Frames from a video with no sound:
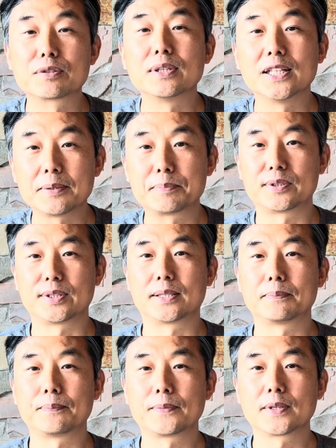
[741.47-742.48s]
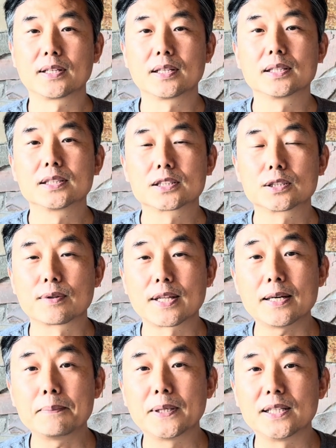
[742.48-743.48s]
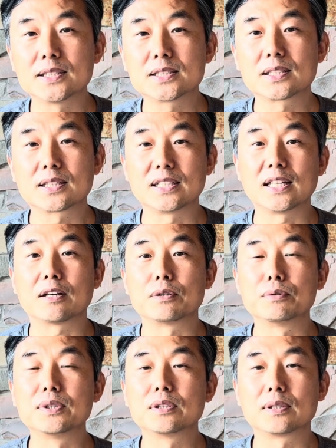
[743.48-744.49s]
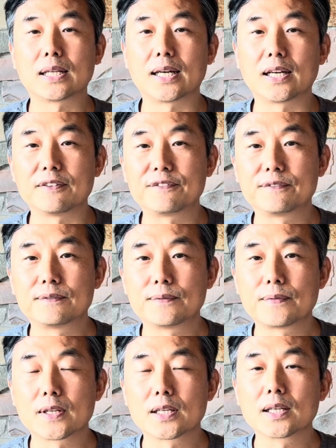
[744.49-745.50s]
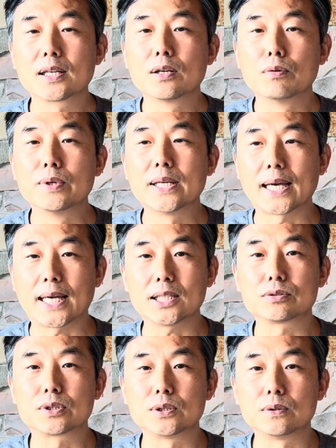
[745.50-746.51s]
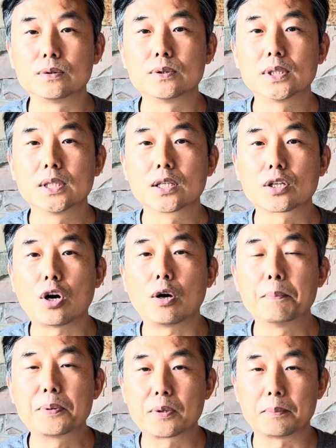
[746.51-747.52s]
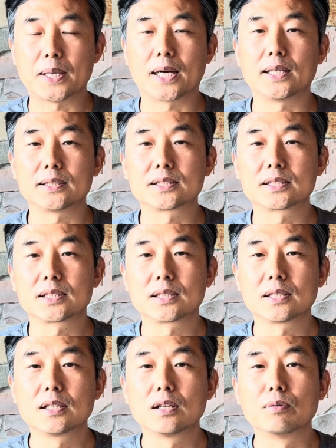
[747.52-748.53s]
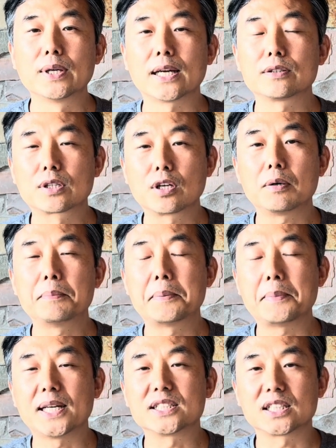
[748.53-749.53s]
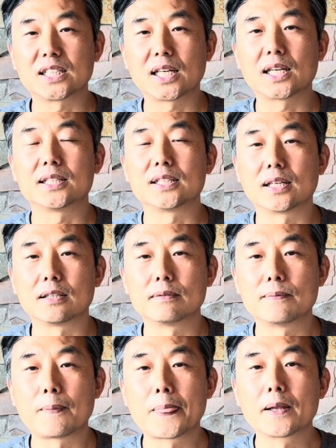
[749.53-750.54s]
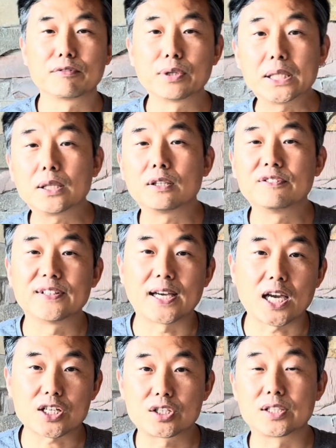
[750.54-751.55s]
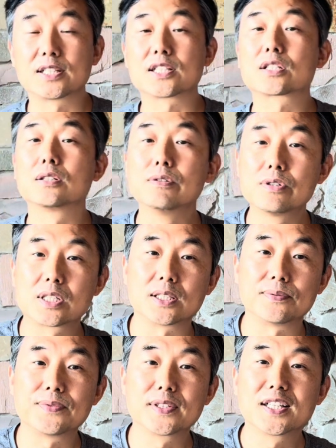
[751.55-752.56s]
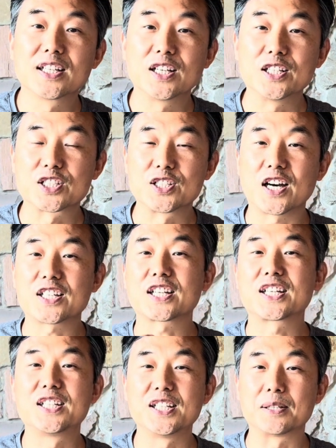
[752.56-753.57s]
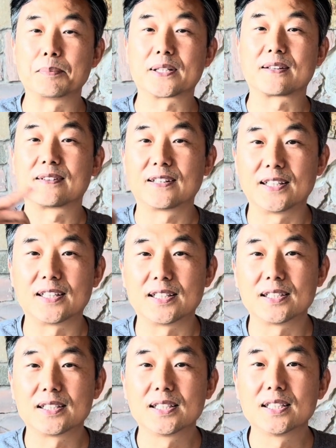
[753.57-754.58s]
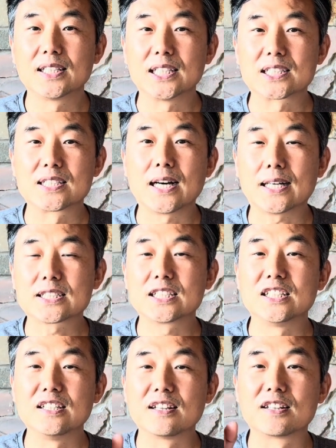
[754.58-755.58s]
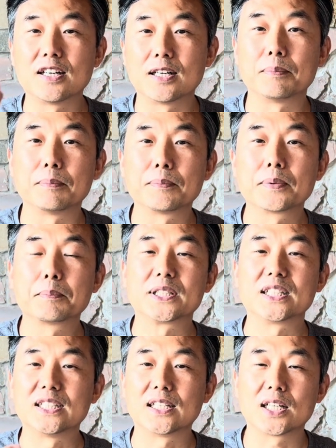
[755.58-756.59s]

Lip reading: equilibrium. So that means in our real life, we have to compromise. We have to compromise the yin and yang. Very often, actually, the solution is not here, but there. It's not in them, but in